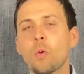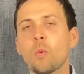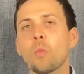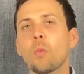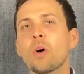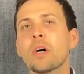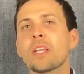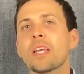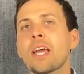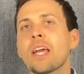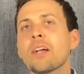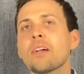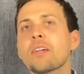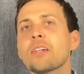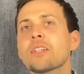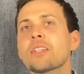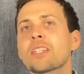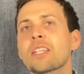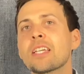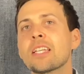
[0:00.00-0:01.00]
What
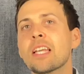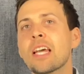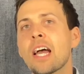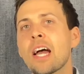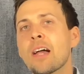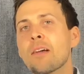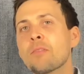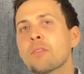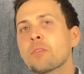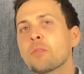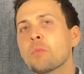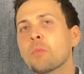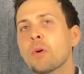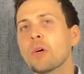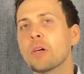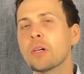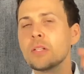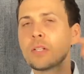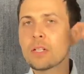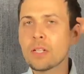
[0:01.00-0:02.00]
areas can
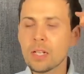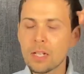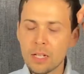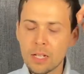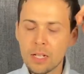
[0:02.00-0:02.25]
everyone